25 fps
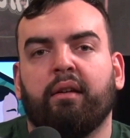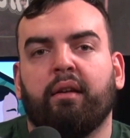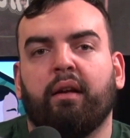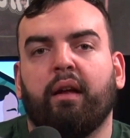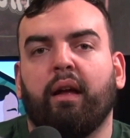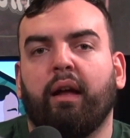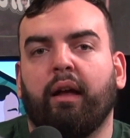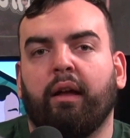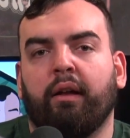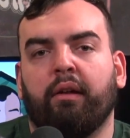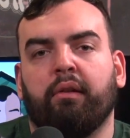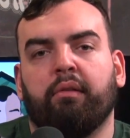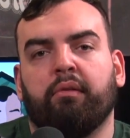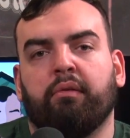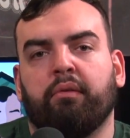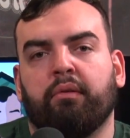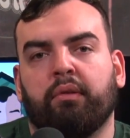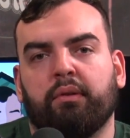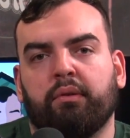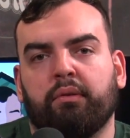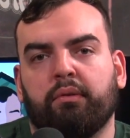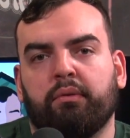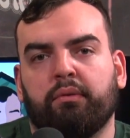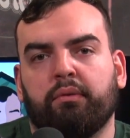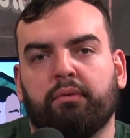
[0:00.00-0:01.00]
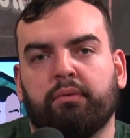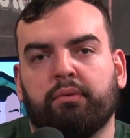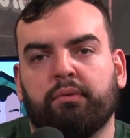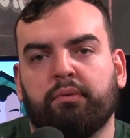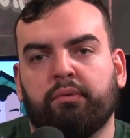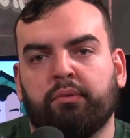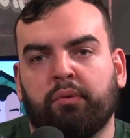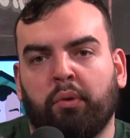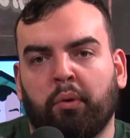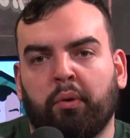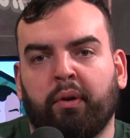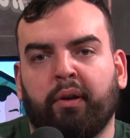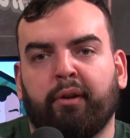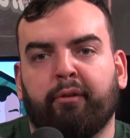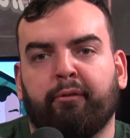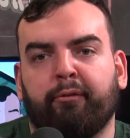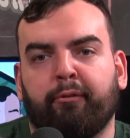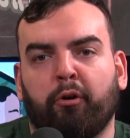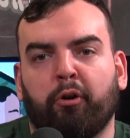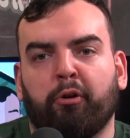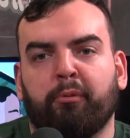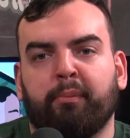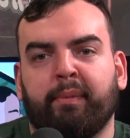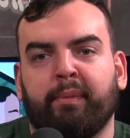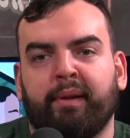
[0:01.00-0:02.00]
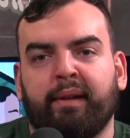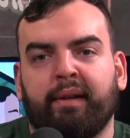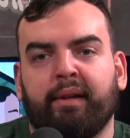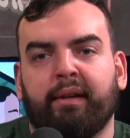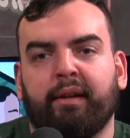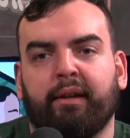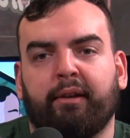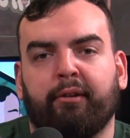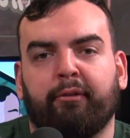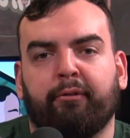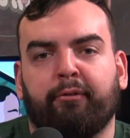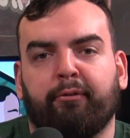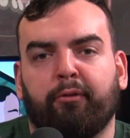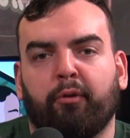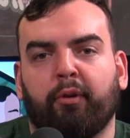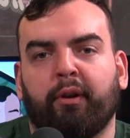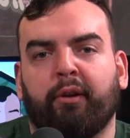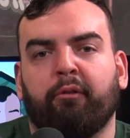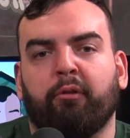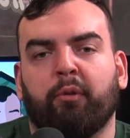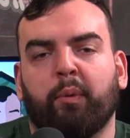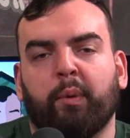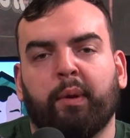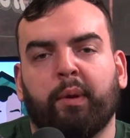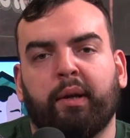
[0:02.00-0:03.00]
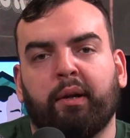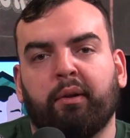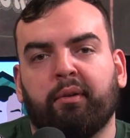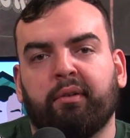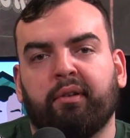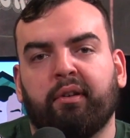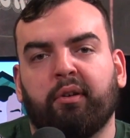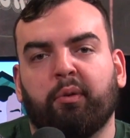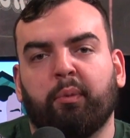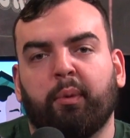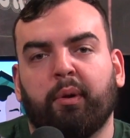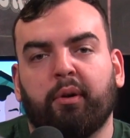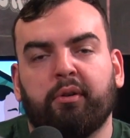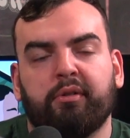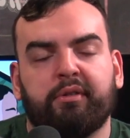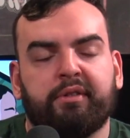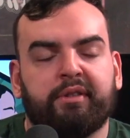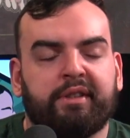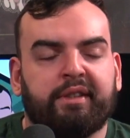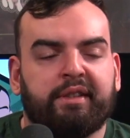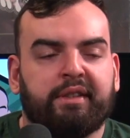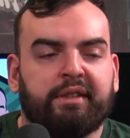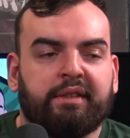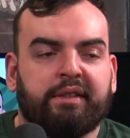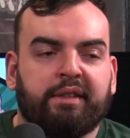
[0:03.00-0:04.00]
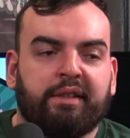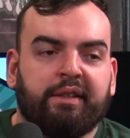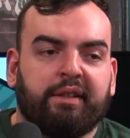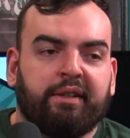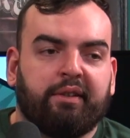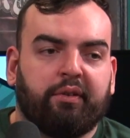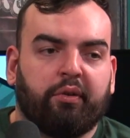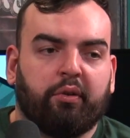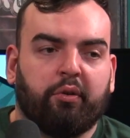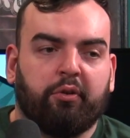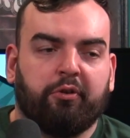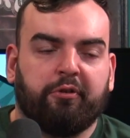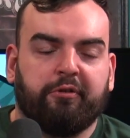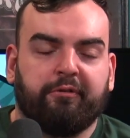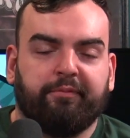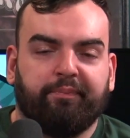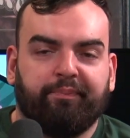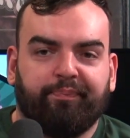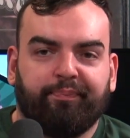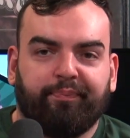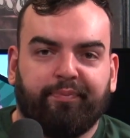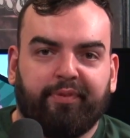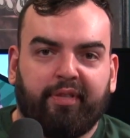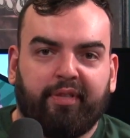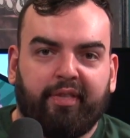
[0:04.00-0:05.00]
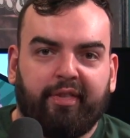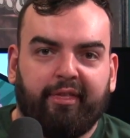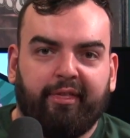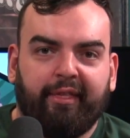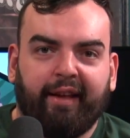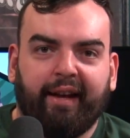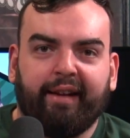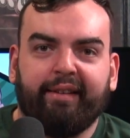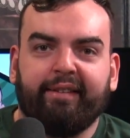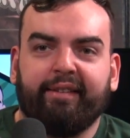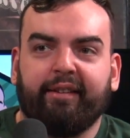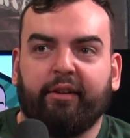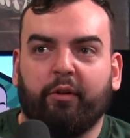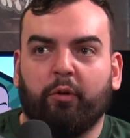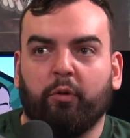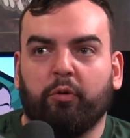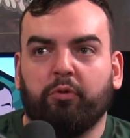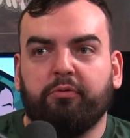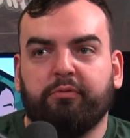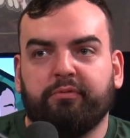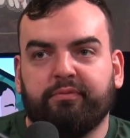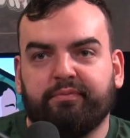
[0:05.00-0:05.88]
and doing it for me and for everyone else as well. So that's the goal